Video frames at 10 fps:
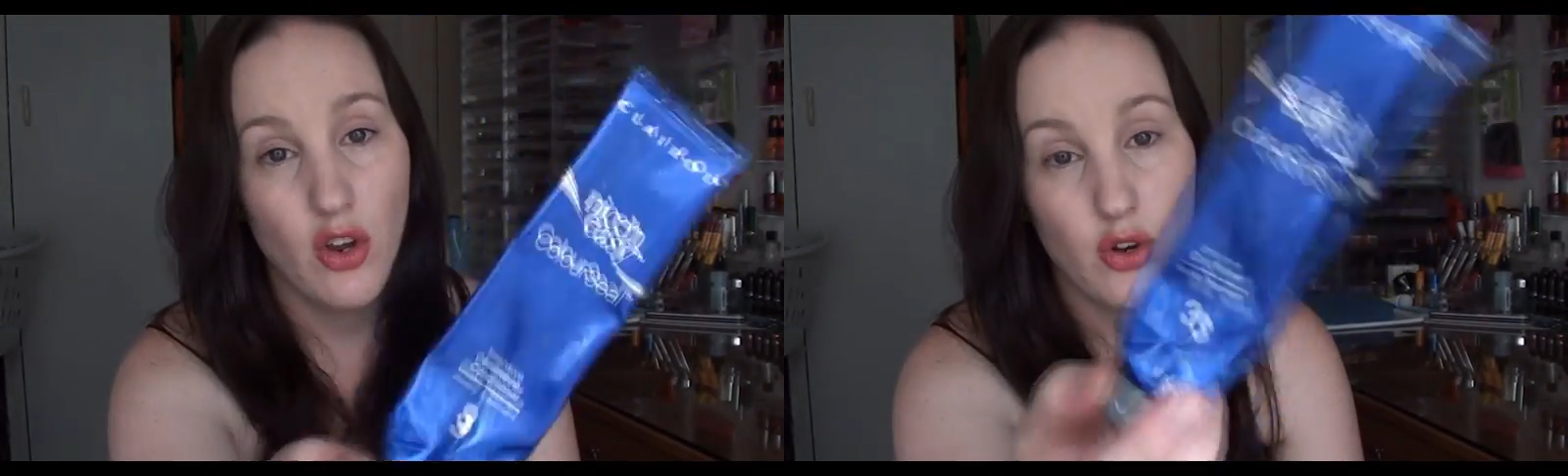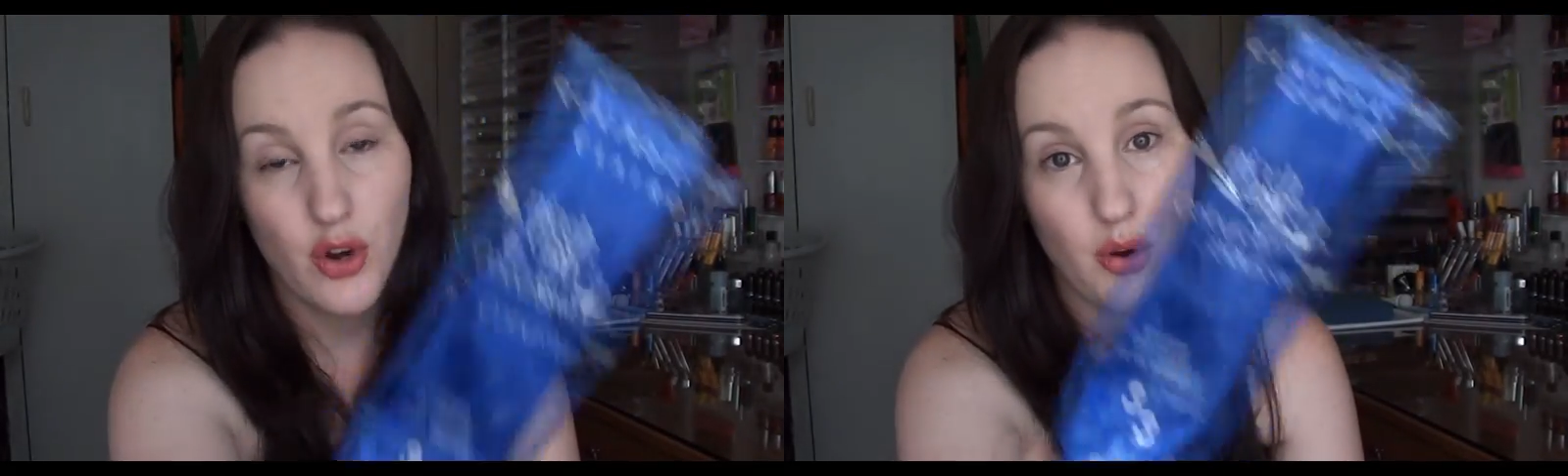
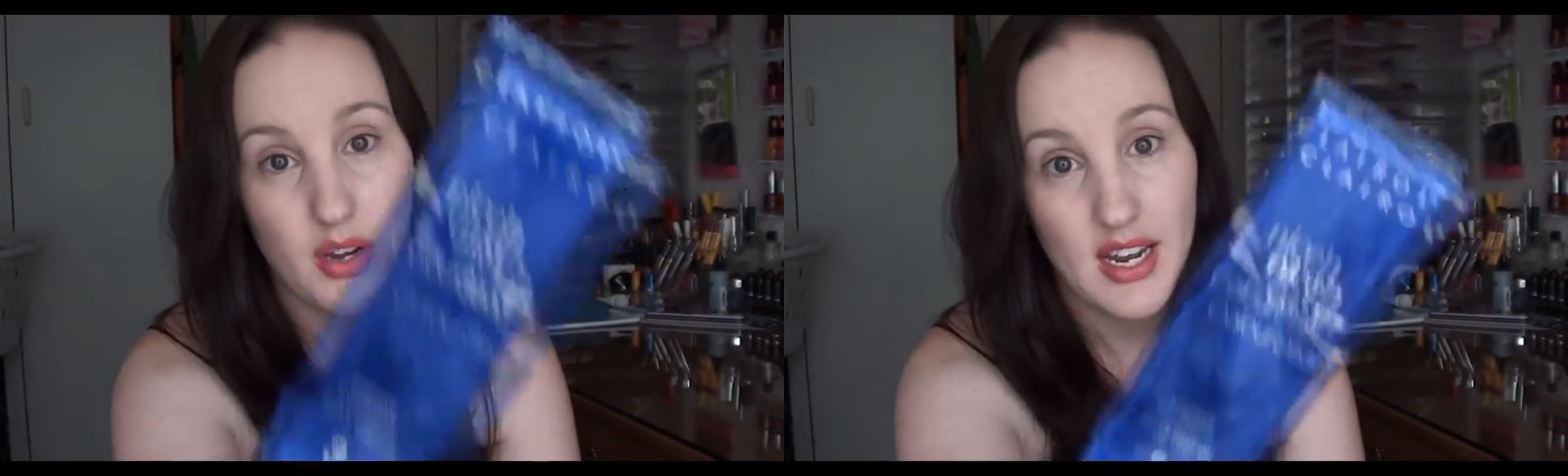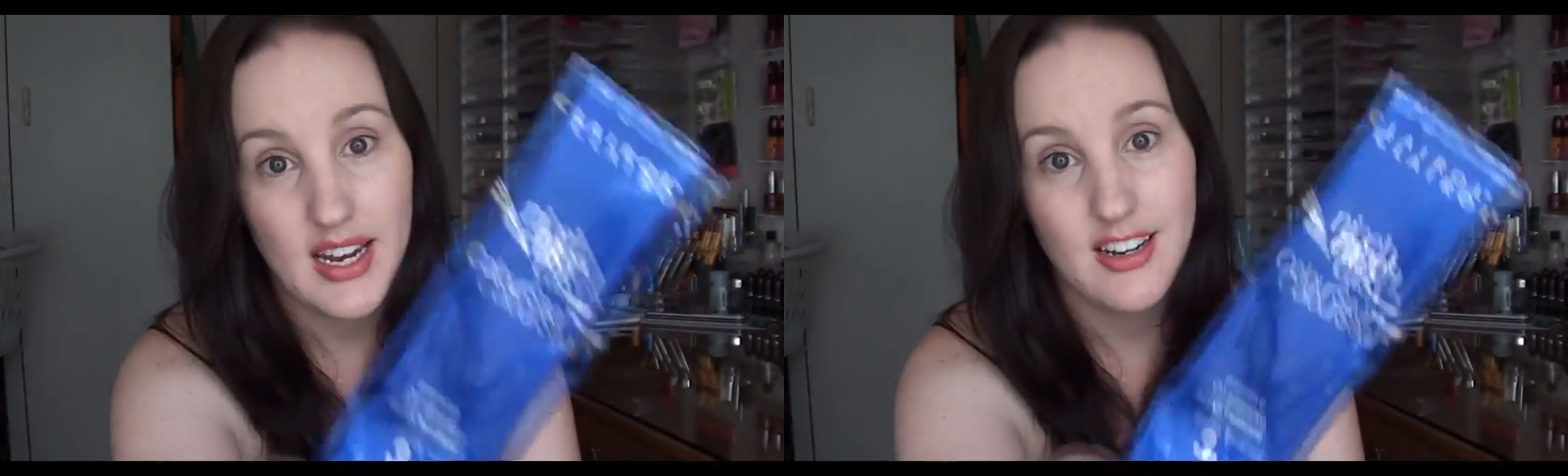you
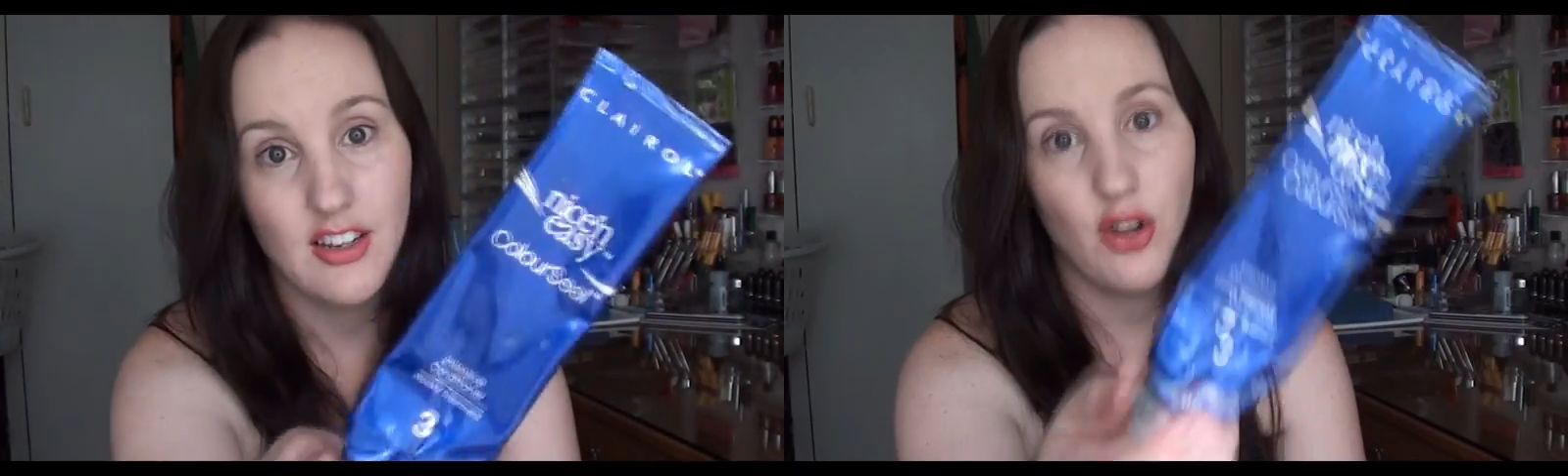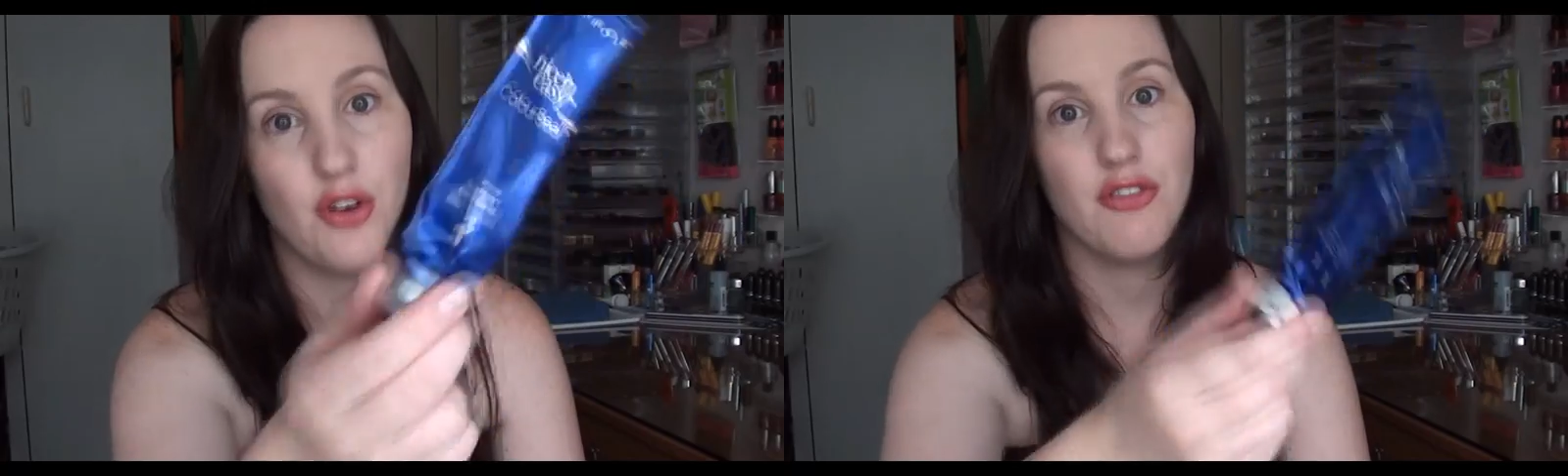don't need a
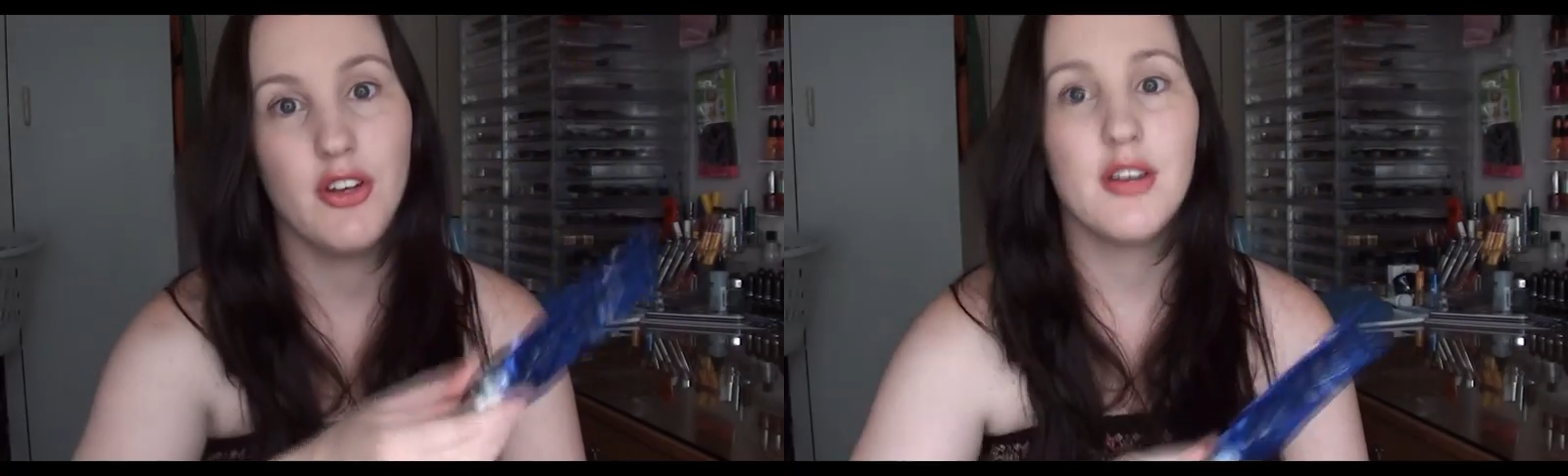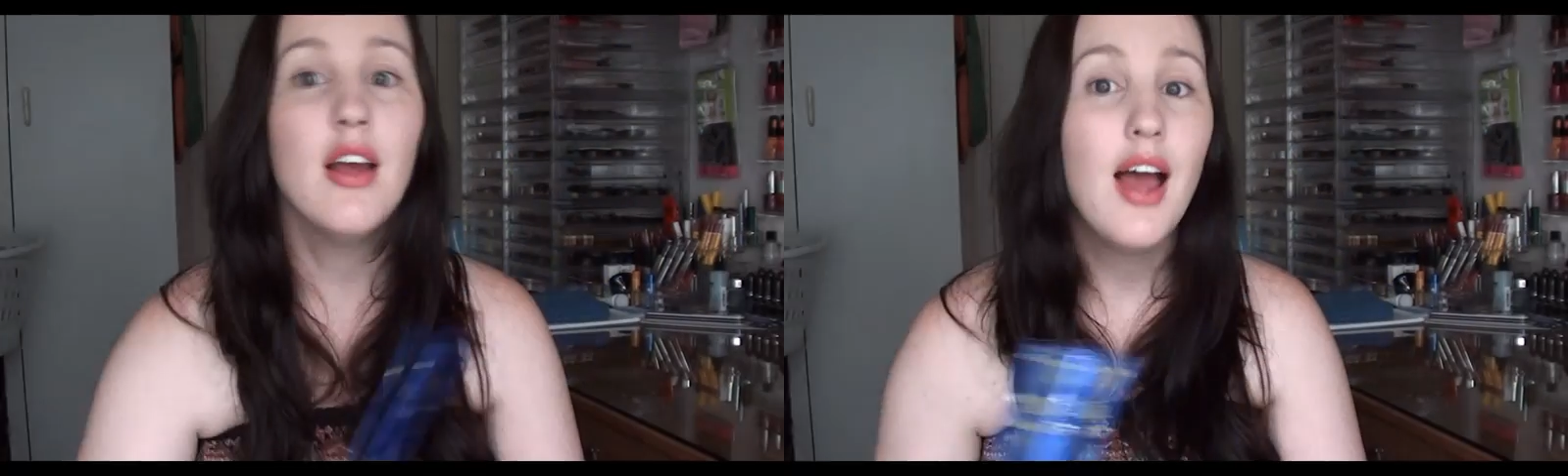lot of
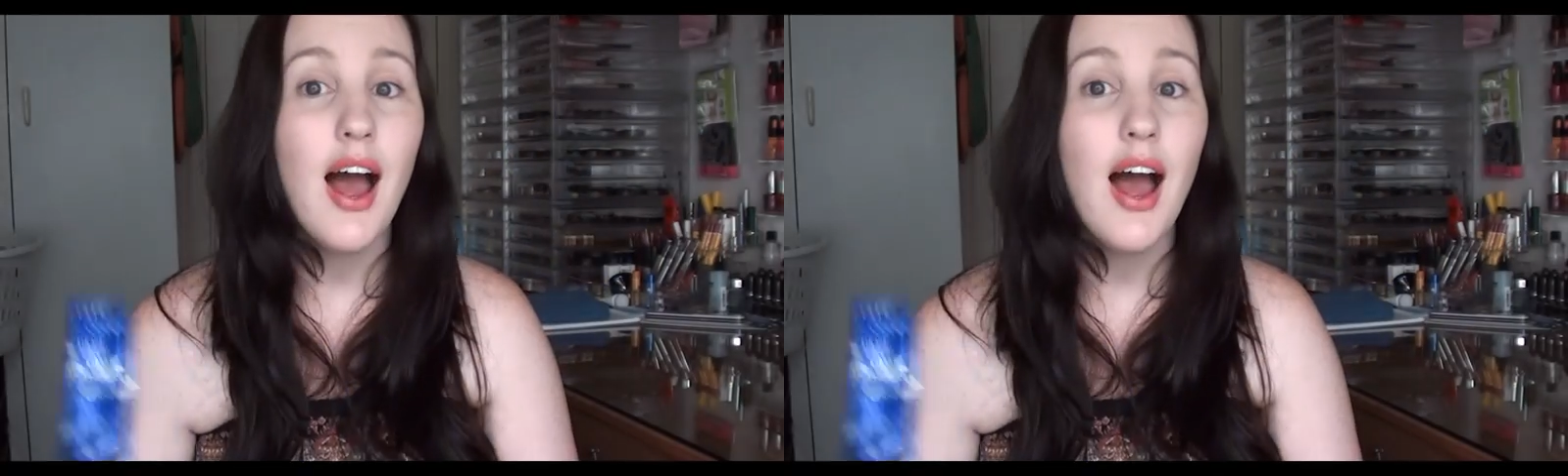it,